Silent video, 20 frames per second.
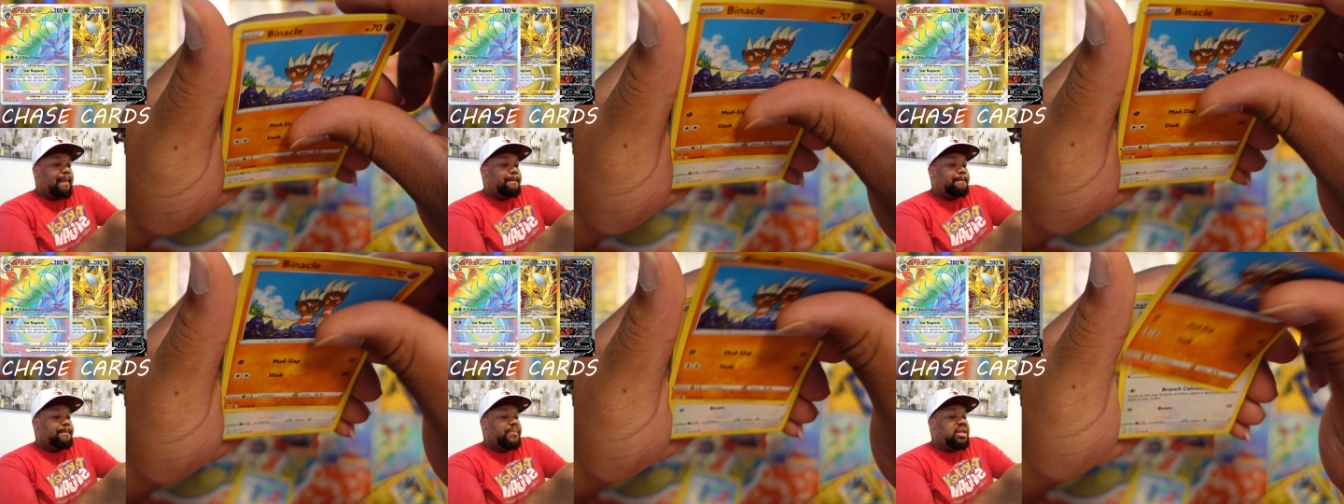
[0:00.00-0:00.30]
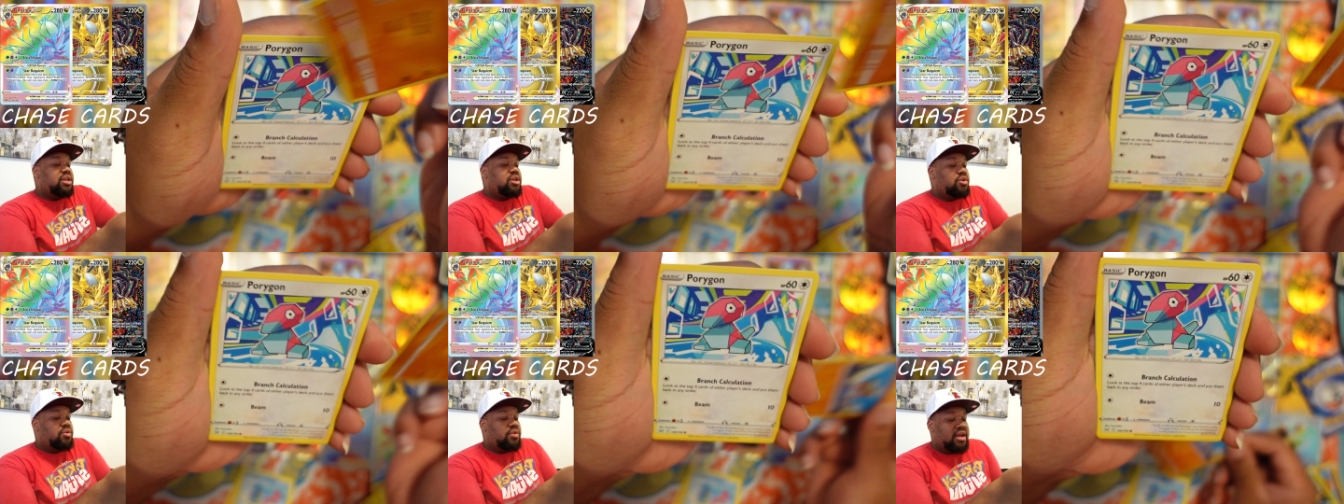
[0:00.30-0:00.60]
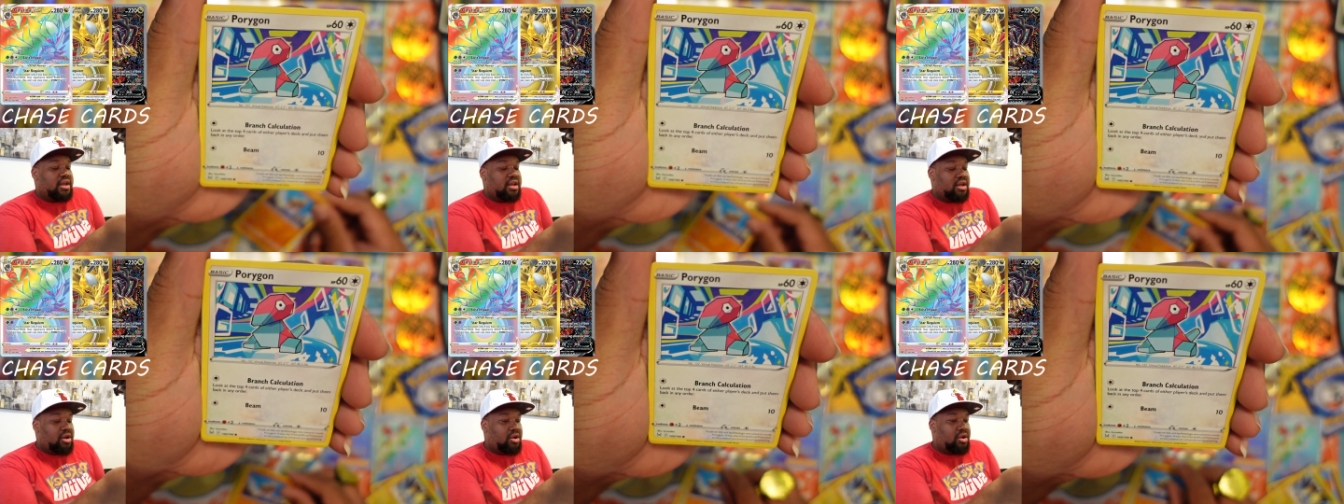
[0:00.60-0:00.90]

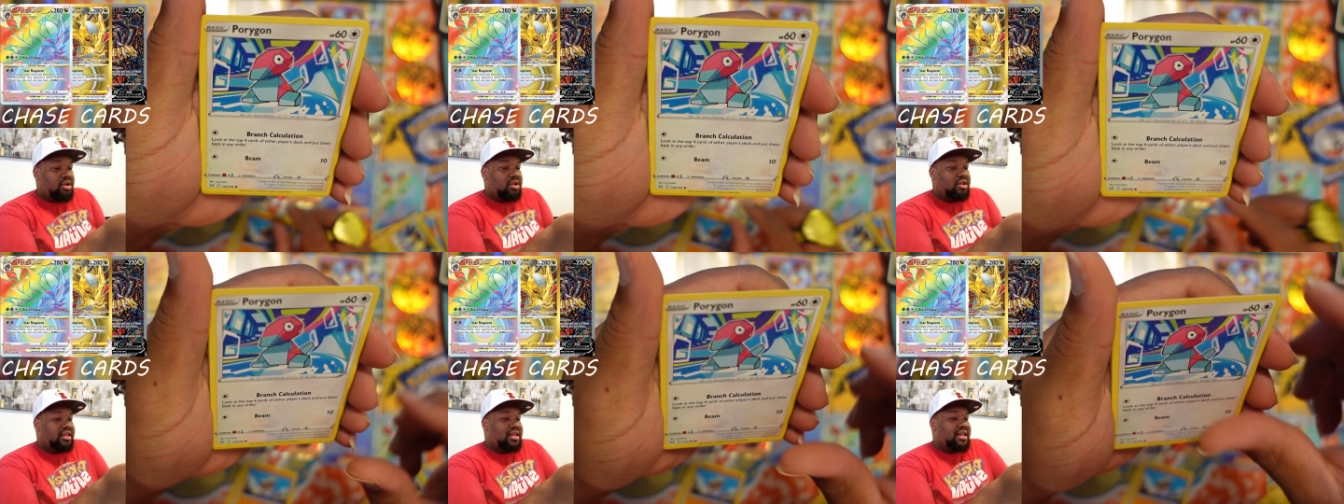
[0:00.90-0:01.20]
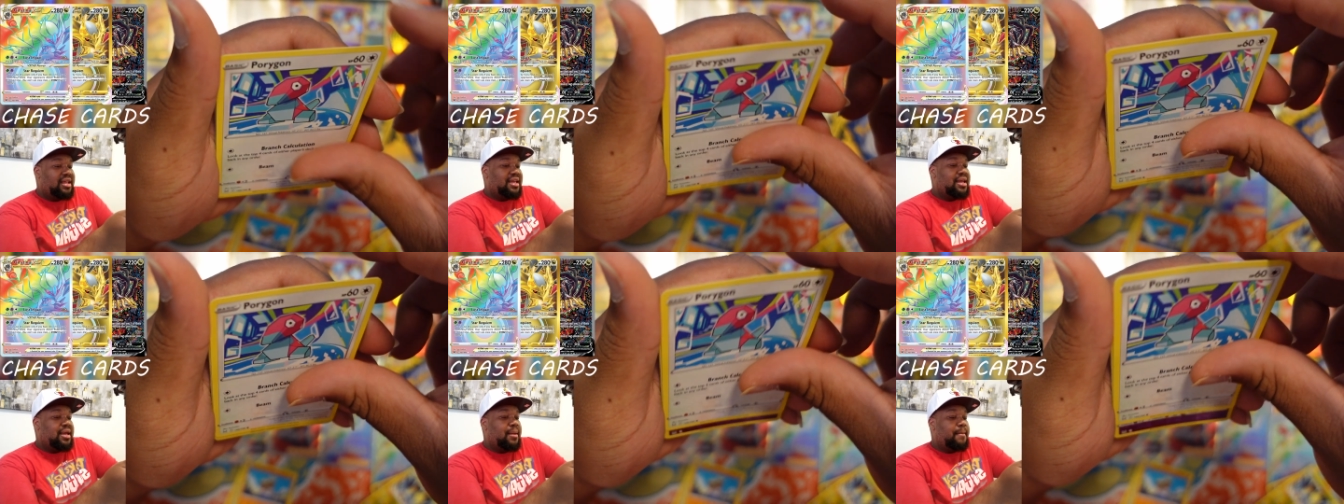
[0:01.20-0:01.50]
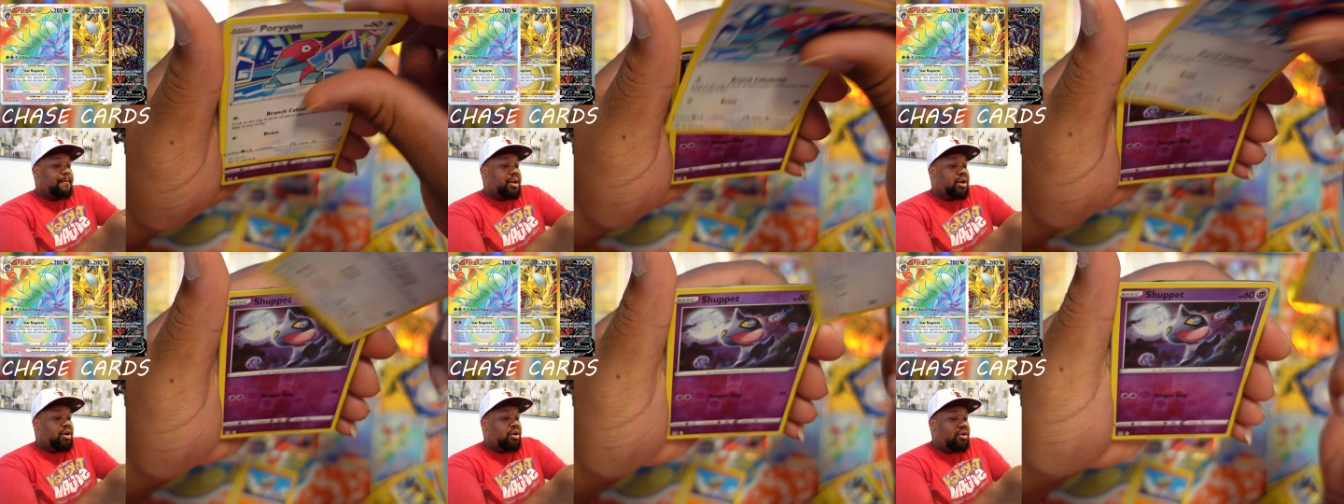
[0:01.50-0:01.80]
Beautiful.
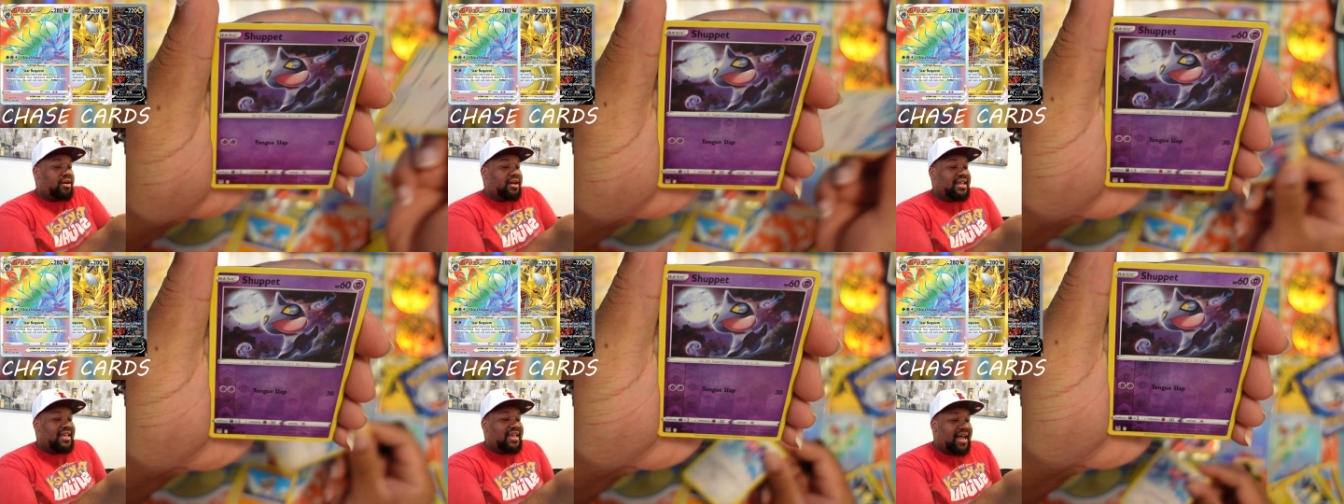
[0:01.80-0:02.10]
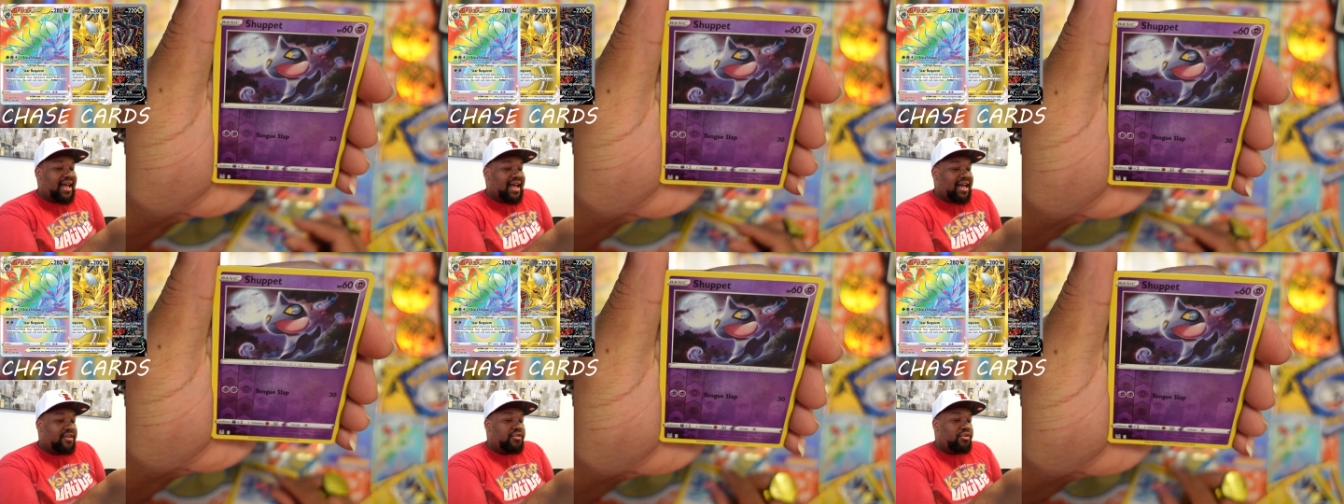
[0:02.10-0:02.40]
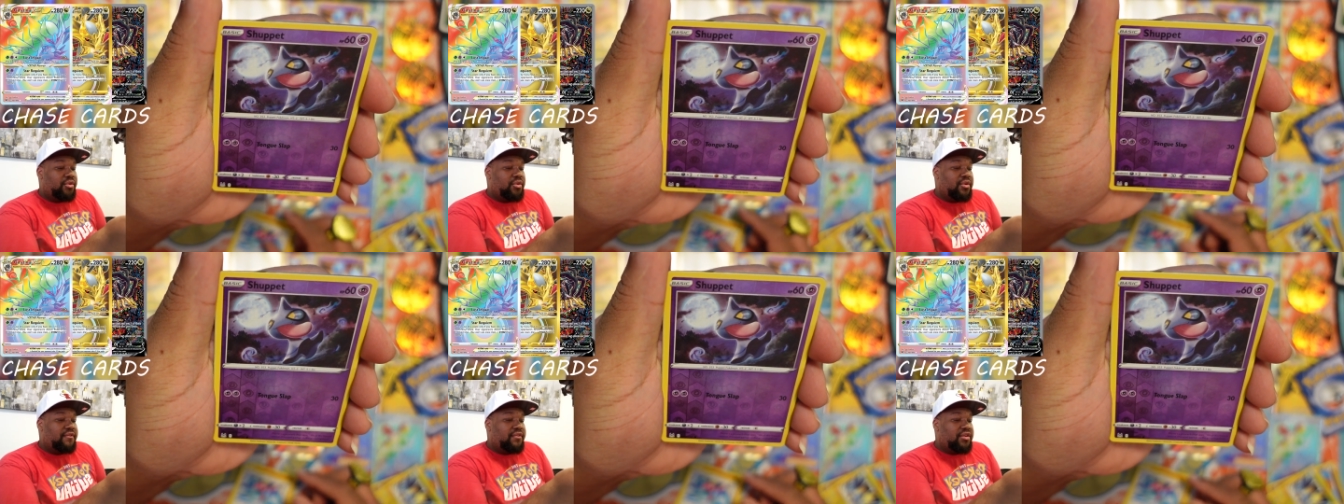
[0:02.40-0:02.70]
Porygon for
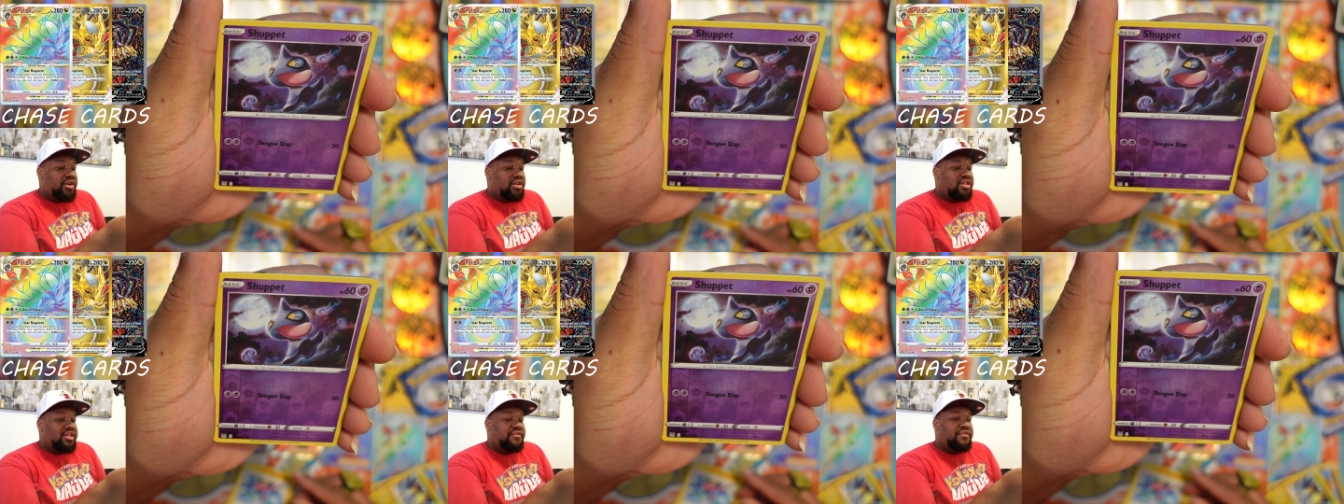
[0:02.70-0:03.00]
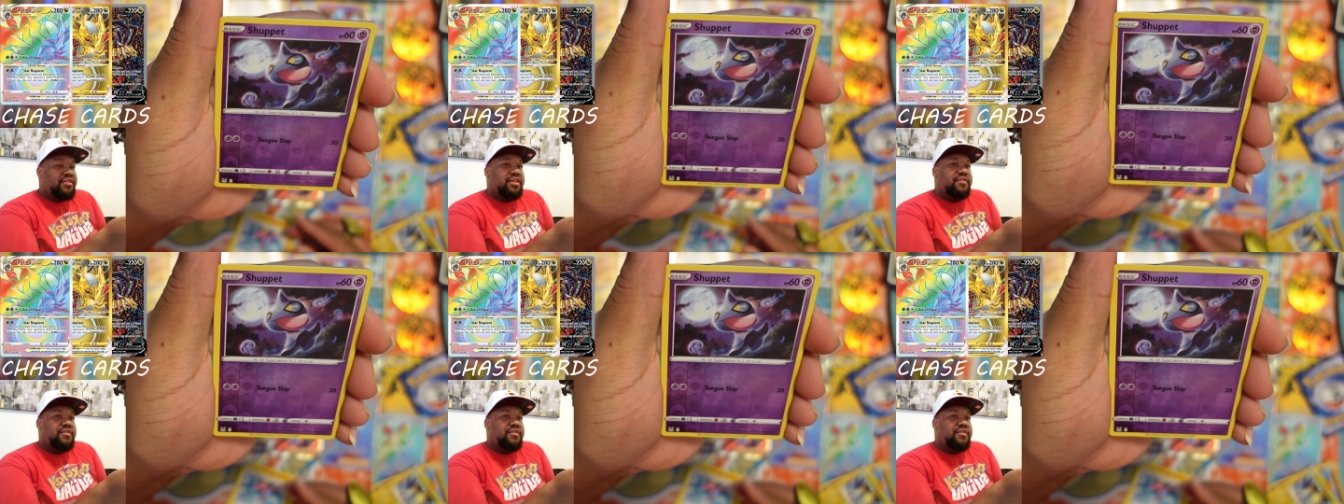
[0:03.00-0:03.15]
reverse it for